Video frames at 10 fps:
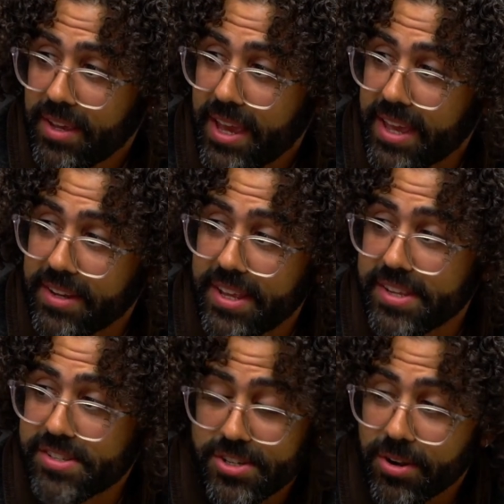and
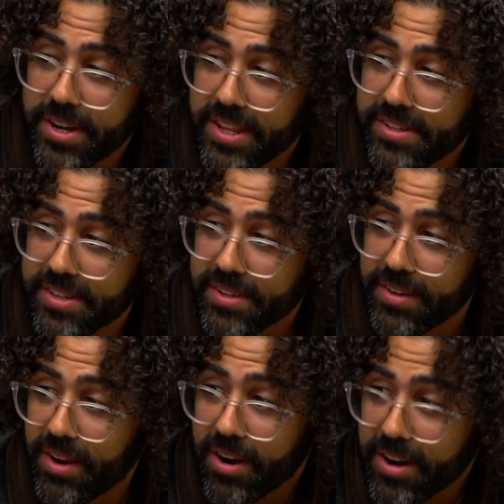his journey to
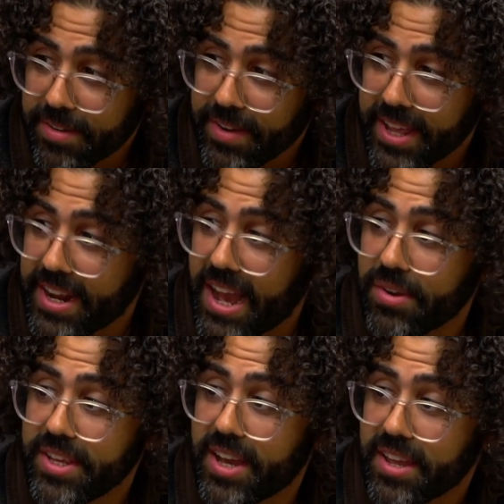art, and how
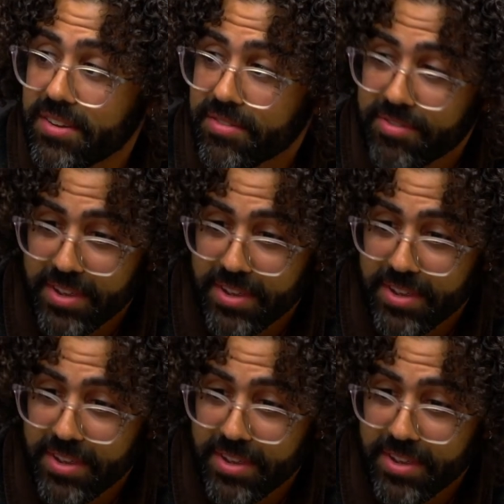he kind of,